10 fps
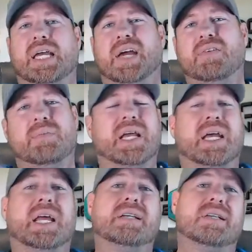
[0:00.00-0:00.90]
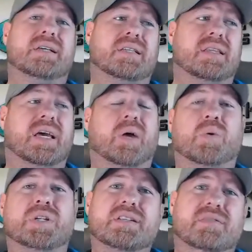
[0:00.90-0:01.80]
Everybody got access to that,
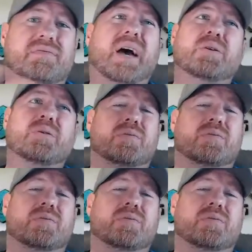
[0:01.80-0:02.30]
which has a value